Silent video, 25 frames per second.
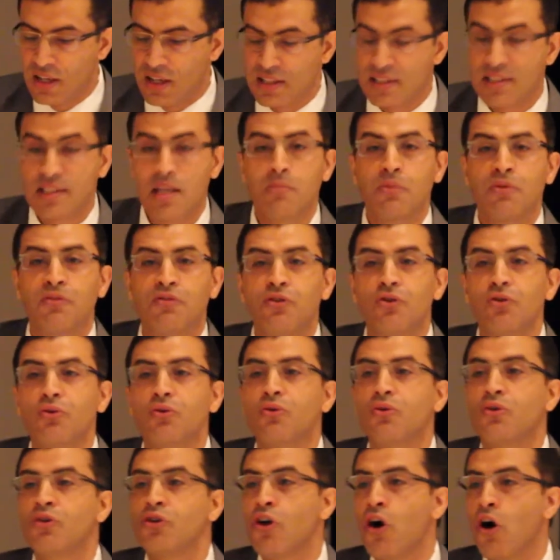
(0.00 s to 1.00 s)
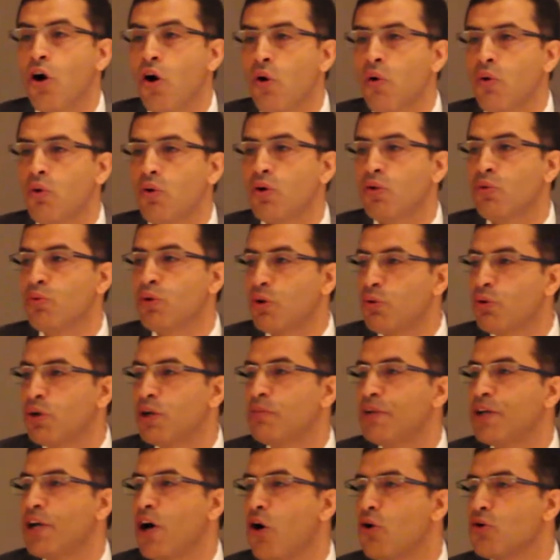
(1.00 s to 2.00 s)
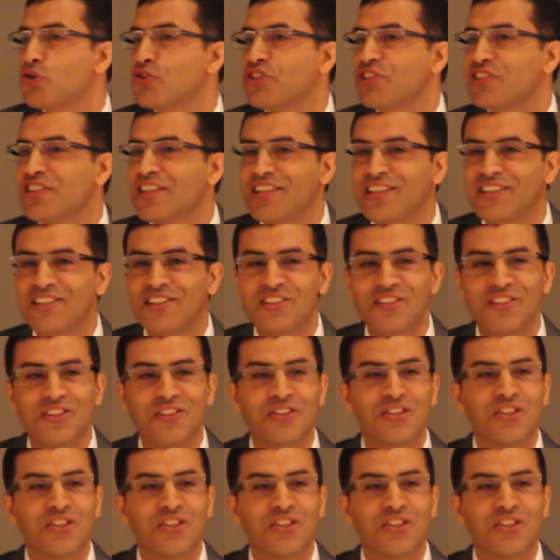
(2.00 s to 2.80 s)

As some of you know, we will be hosting